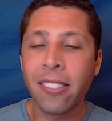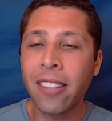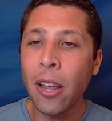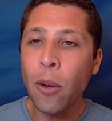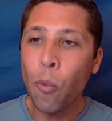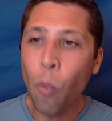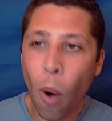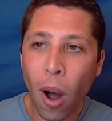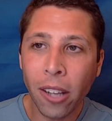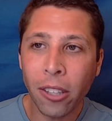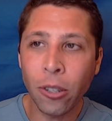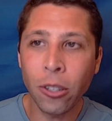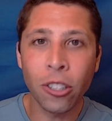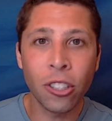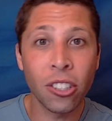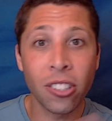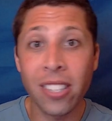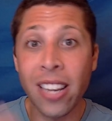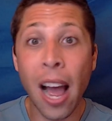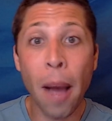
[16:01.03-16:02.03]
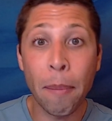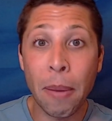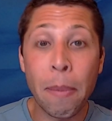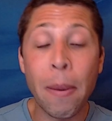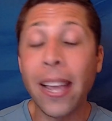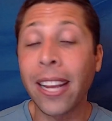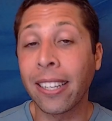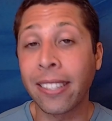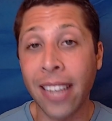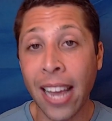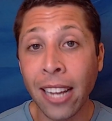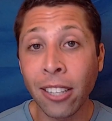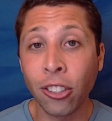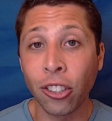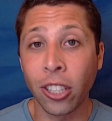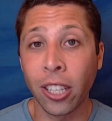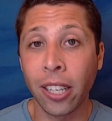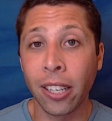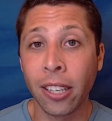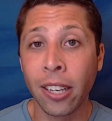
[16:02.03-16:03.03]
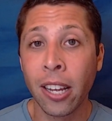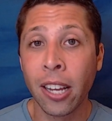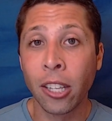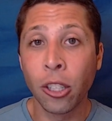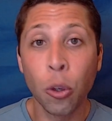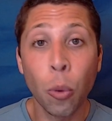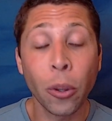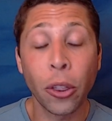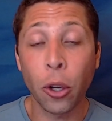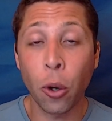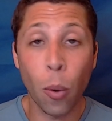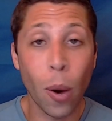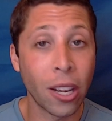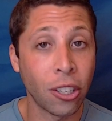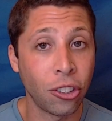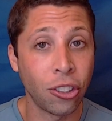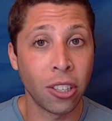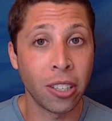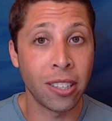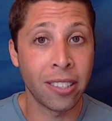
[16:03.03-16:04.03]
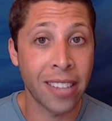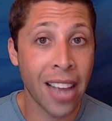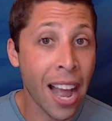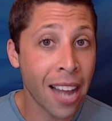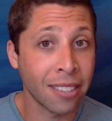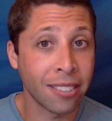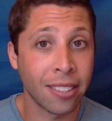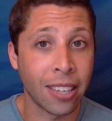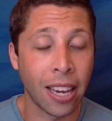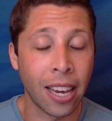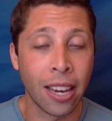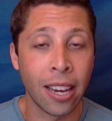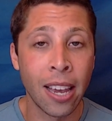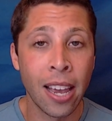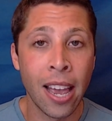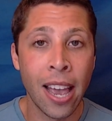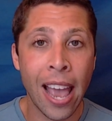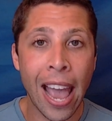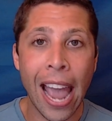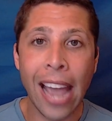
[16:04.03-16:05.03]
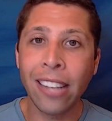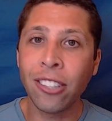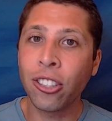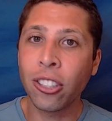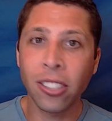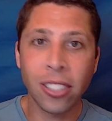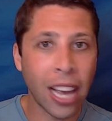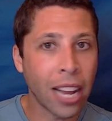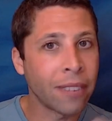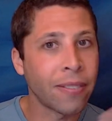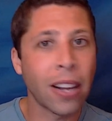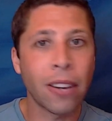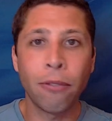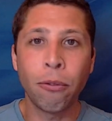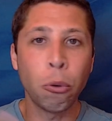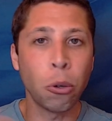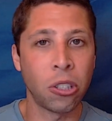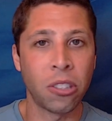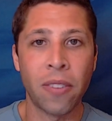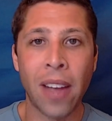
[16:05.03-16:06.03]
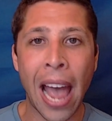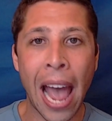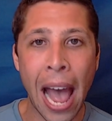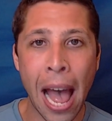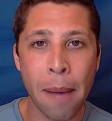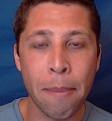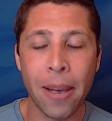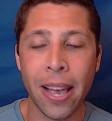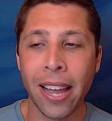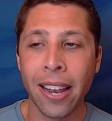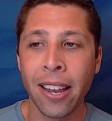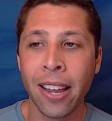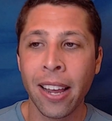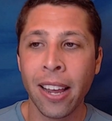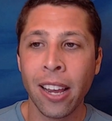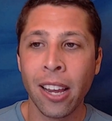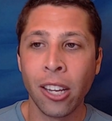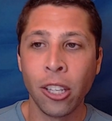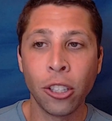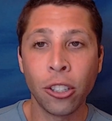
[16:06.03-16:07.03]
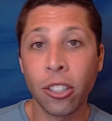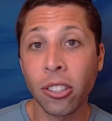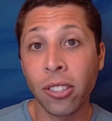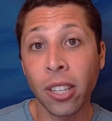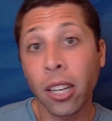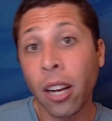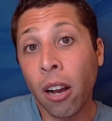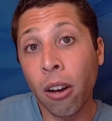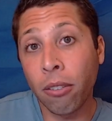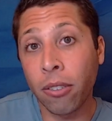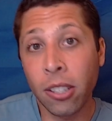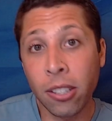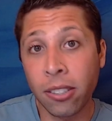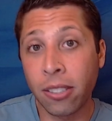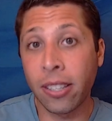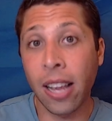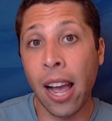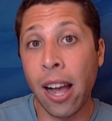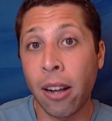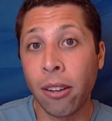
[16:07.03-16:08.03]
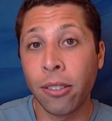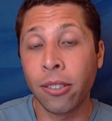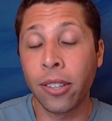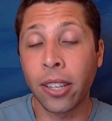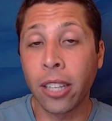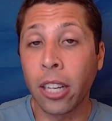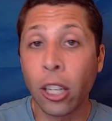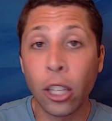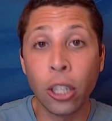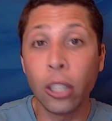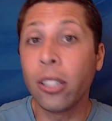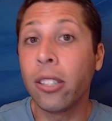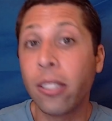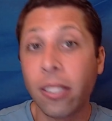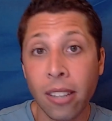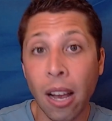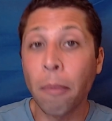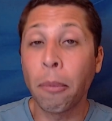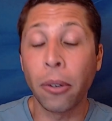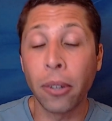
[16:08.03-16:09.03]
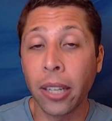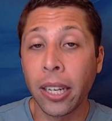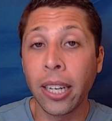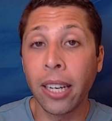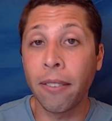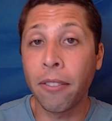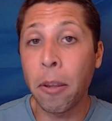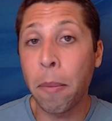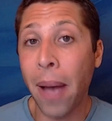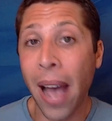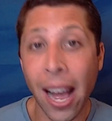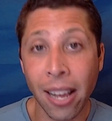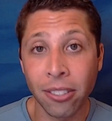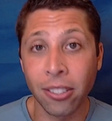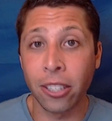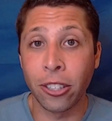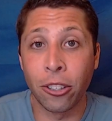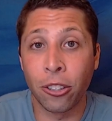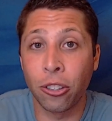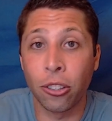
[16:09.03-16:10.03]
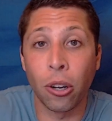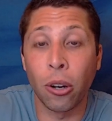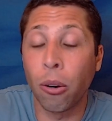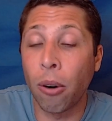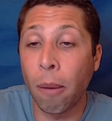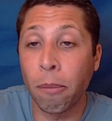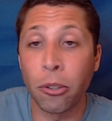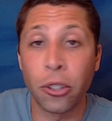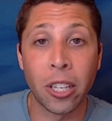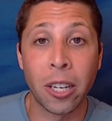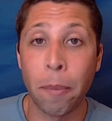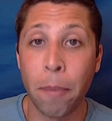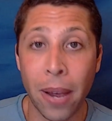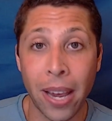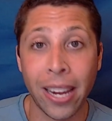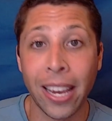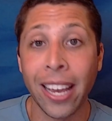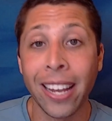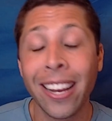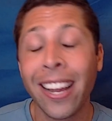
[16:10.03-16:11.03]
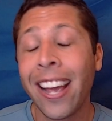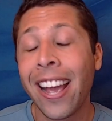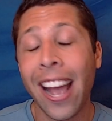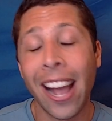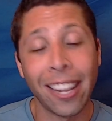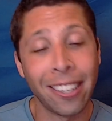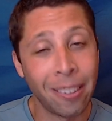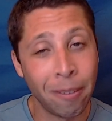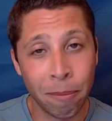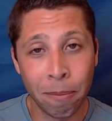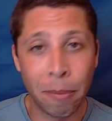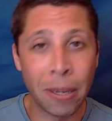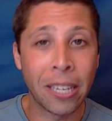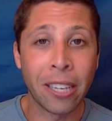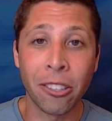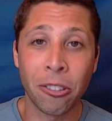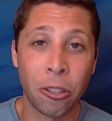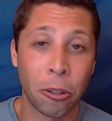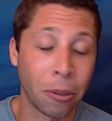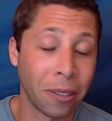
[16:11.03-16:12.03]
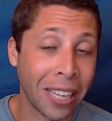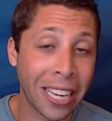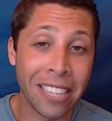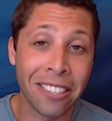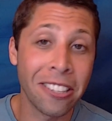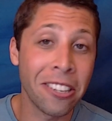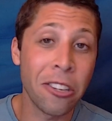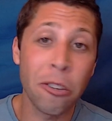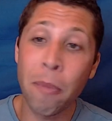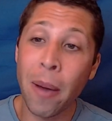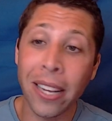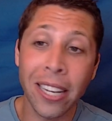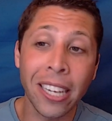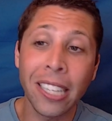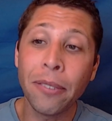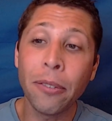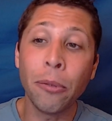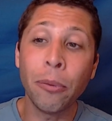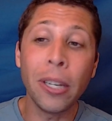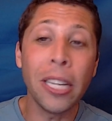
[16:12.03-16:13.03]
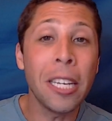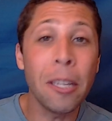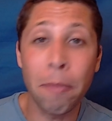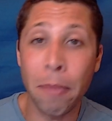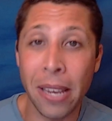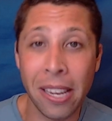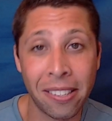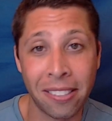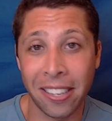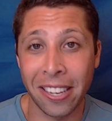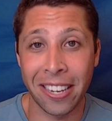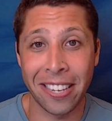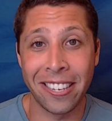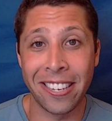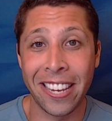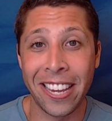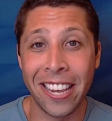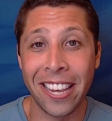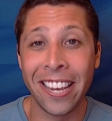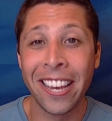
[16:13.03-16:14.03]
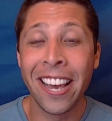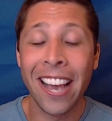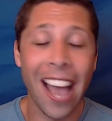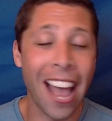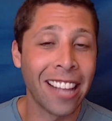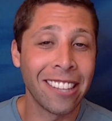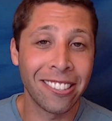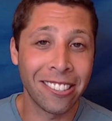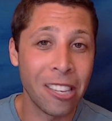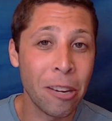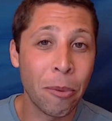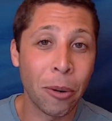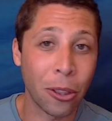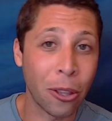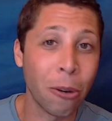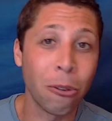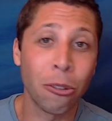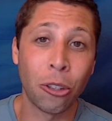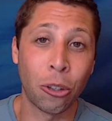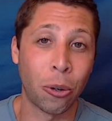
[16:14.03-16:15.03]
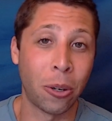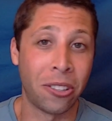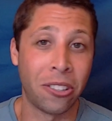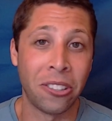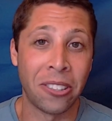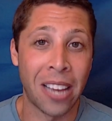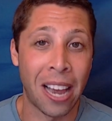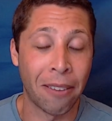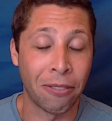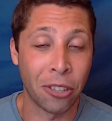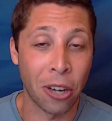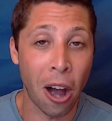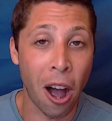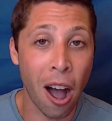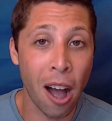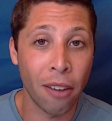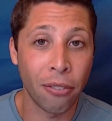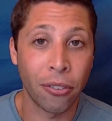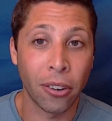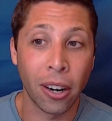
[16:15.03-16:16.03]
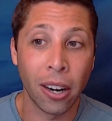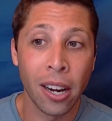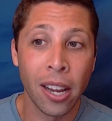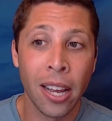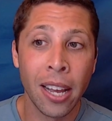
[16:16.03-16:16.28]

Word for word: they want you to just not be paying attention to what the question is asking. And just kind of out of force of habit, you're just like, oh, this sounds like a good summary of the passage. So I'm just going to pick it. And because you're lazy, you might not even read B, C, and D and see what those choices have to offer.